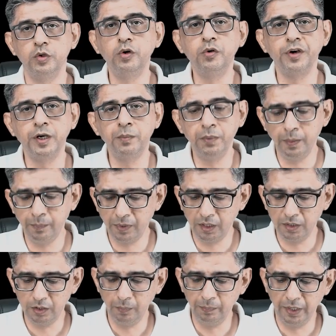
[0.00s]
the treatment
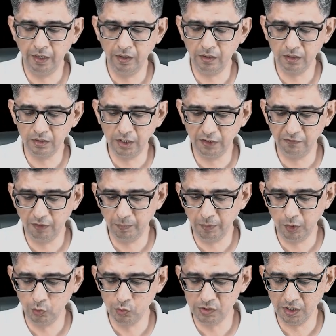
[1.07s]
part, the main drug that we'll be
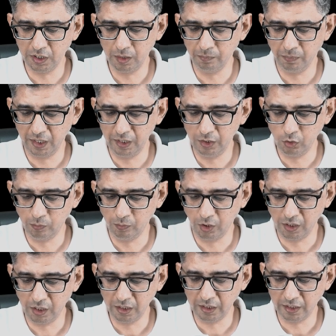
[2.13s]
using in mild to
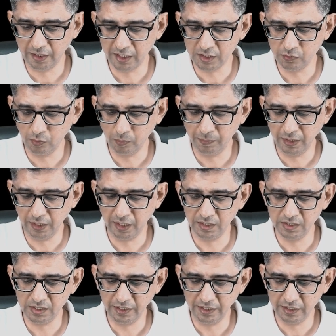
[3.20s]
moderate attacks would be
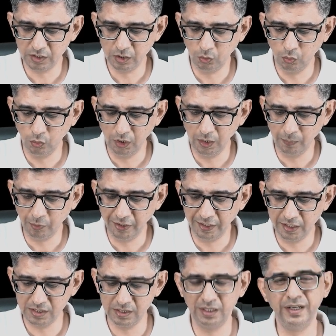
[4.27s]
NSAIDs. The only point
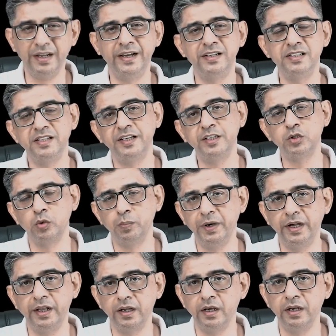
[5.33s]
is that NSAIDs should
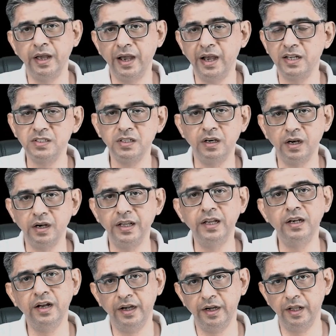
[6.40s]
be taken as early
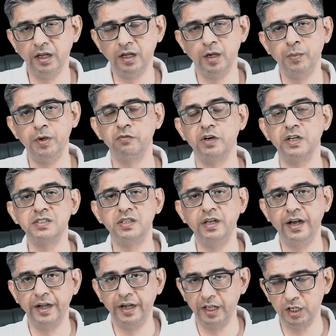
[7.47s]
in headache. I mean, once the
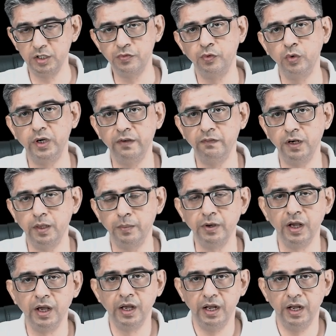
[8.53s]
headache is full developed